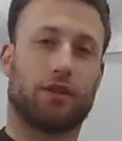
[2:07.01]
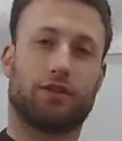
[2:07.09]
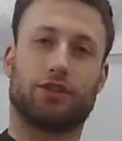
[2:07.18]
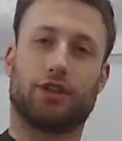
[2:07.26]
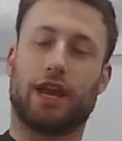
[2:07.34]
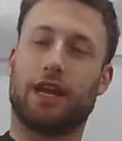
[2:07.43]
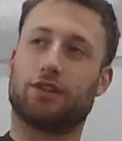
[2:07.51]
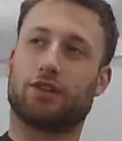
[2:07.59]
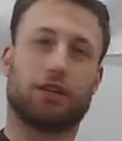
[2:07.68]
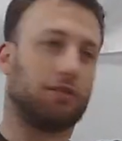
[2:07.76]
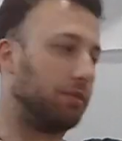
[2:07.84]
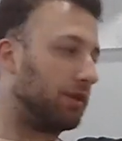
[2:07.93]
Today's
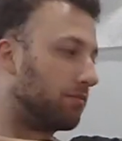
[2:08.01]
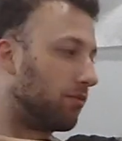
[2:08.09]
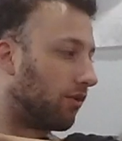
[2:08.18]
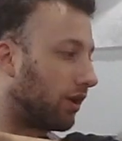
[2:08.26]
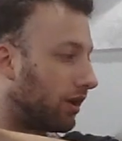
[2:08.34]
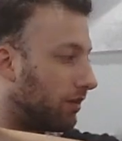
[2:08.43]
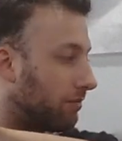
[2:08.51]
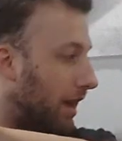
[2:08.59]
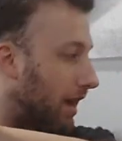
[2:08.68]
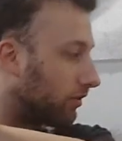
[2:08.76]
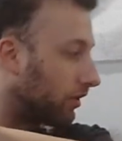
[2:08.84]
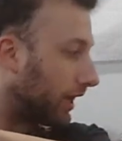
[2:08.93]
going to be more
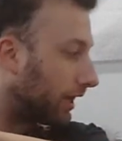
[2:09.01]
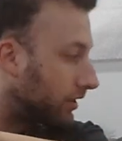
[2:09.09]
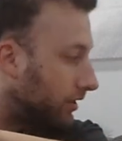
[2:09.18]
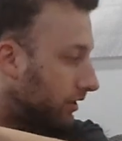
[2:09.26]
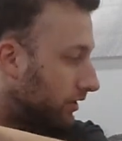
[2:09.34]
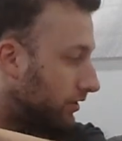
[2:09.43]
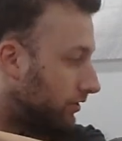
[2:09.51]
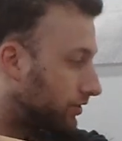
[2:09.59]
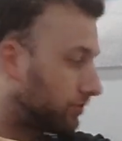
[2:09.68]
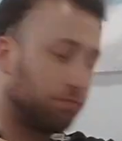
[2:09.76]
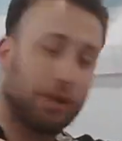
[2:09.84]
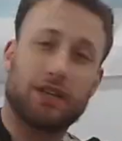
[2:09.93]
about, like,
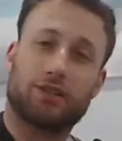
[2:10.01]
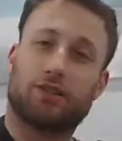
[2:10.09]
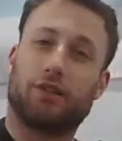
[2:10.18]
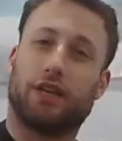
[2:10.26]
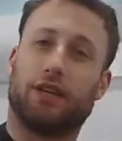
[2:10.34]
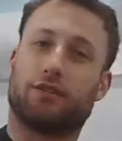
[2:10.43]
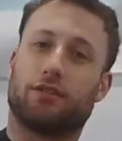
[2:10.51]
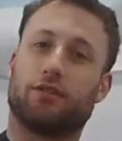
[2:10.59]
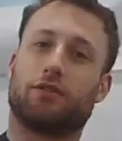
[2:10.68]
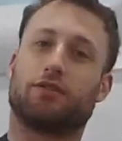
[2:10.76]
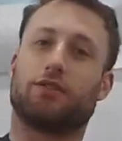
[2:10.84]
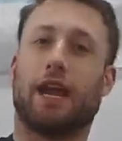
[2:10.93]
basically
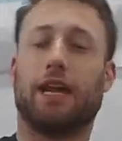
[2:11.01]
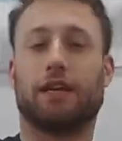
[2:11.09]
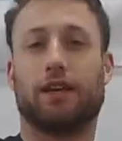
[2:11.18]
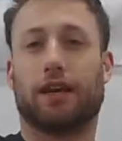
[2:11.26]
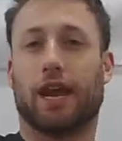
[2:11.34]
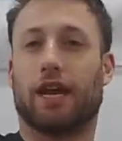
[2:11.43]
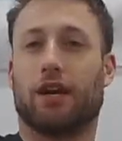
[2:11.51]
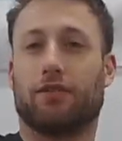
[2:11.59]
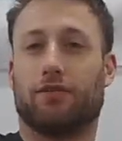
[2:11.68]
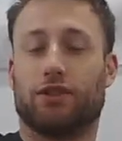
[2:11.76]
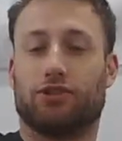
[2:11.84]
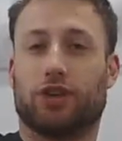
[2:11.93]
taking care
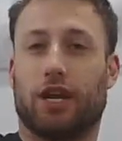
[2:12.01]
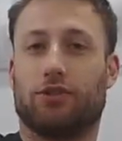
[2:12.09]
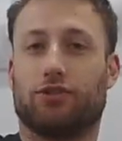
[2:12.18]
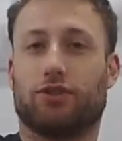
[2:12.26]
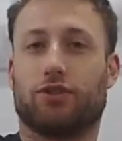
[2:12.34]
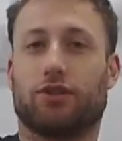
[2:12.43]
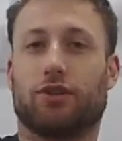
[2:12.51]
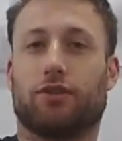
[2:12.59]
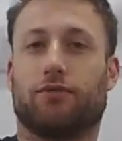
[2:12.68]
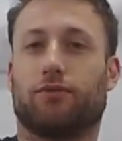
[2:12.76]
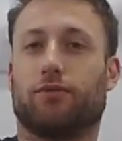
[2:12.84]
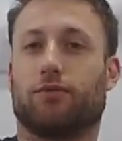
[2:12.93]
of the changes,
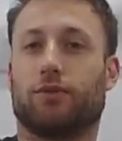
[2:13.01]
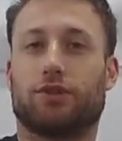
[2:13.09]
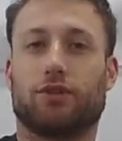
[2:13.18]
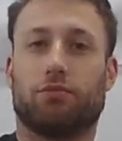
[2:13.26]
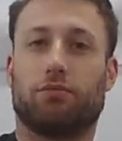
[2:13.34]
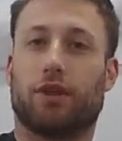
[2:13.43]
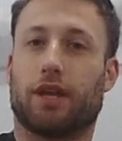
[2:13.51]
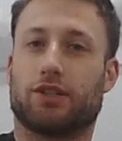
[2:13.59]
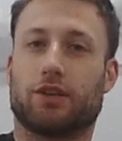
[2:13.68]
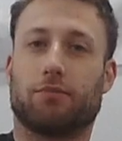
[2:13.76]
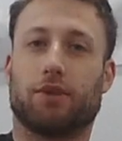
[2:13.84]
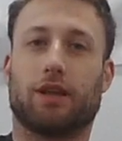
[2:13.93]
if we're still playing
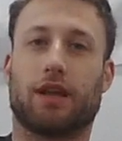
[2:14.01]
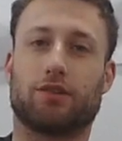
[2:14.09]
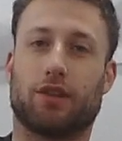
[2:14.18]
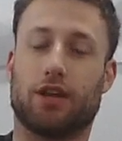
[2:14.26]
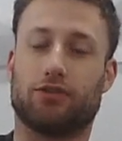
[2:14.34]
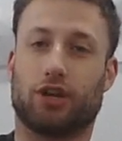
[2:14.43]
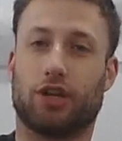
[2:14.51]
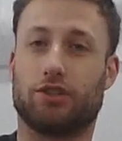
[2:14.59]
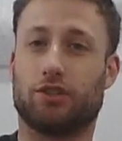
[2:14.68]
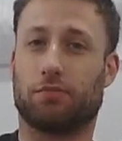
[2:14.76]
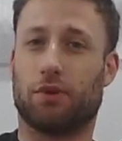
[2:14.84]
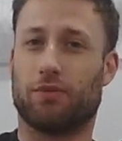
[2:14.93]
something that has a lot of
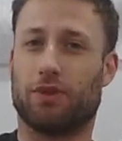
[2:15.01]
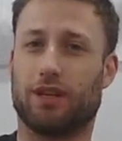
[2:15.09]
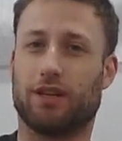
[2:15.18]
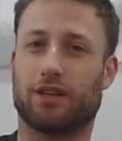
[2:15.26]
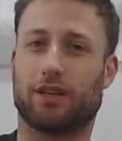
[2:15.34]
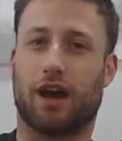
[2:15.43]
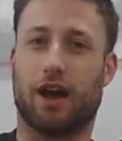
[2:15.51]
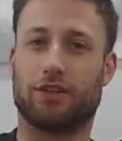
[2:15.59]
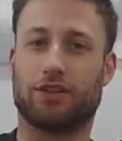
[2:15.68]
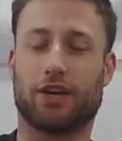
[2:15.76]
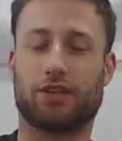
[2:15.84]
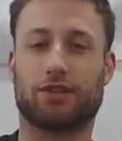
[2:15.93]
changes, but within the
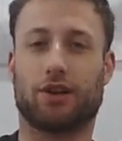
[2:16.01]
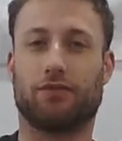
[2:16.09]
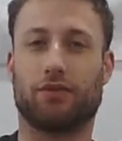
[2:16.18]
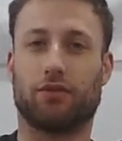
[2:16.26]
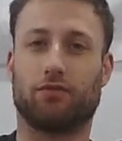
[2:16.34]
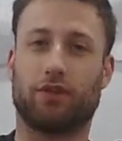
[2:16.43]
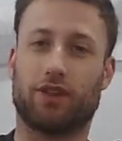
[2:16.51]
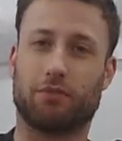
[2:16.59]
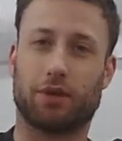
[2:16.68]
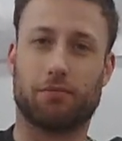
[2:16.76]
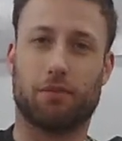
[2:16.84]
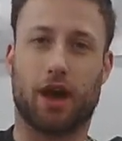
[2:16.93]
context of a
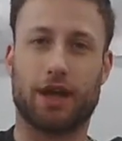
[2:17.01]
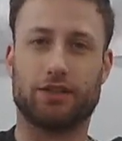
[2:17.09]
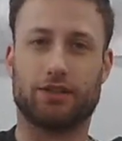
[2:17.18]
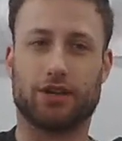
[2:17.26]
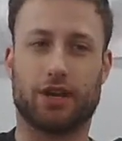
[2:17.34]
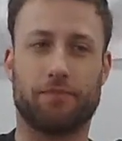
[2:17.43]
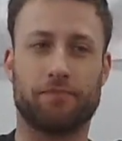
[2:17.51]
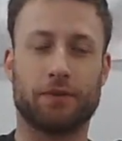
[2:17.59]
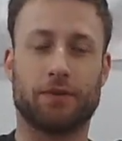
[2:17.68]
rhythmic mindset.